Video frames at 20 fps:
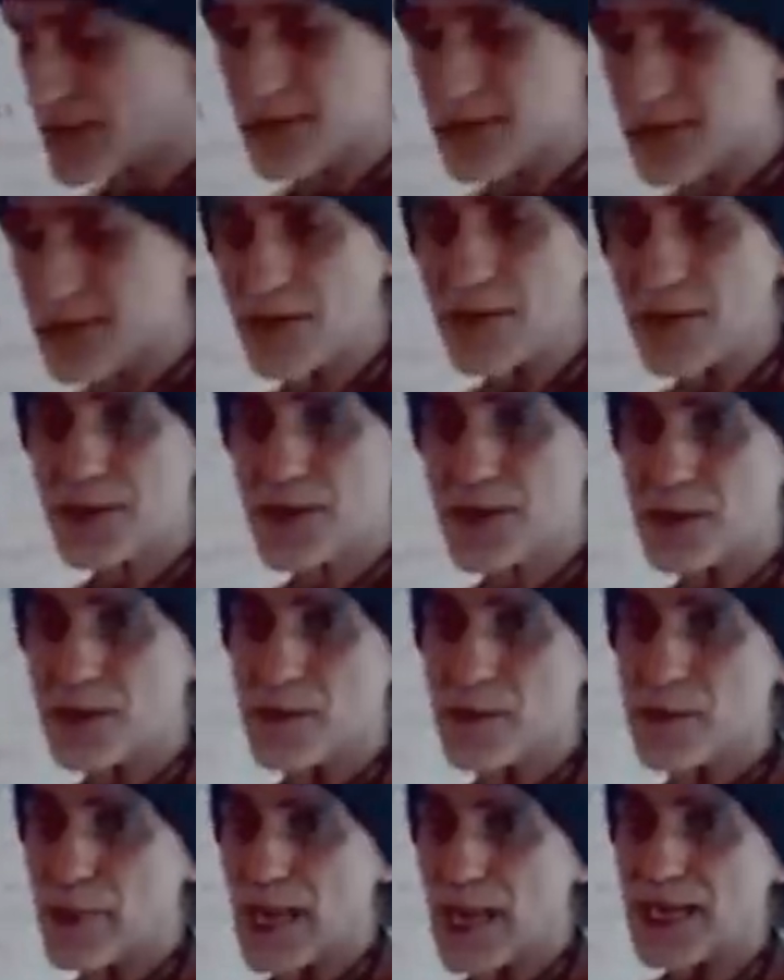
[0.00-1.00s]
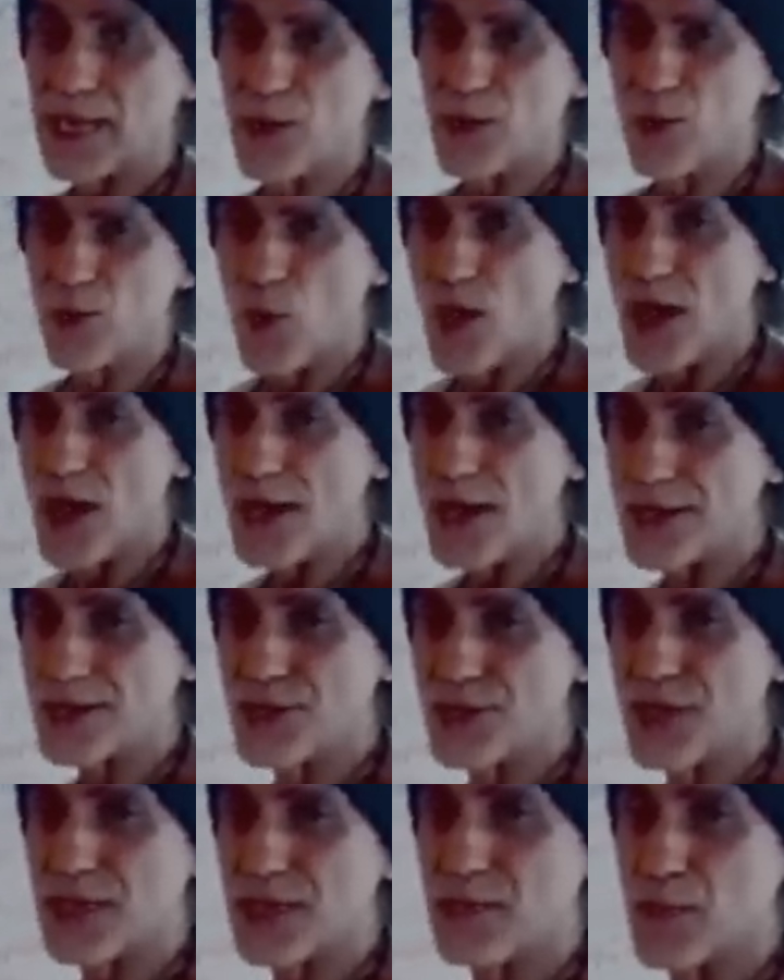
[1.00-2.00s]
they tell you, black and
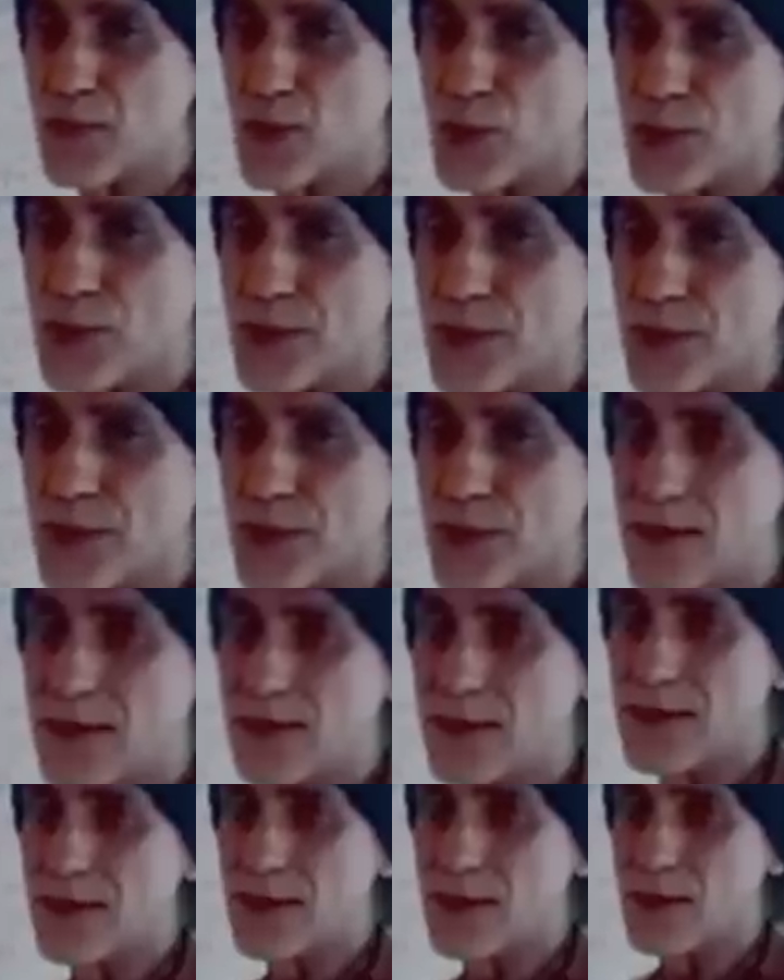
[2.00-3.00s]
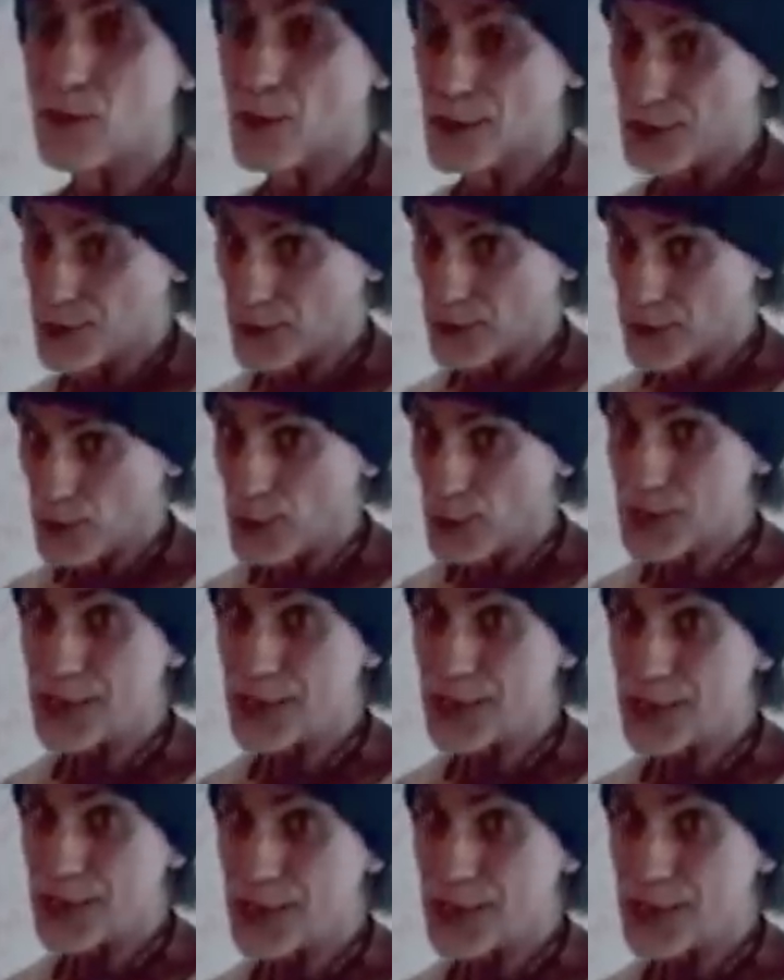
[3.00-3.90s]
white, checkerboard. We do good in the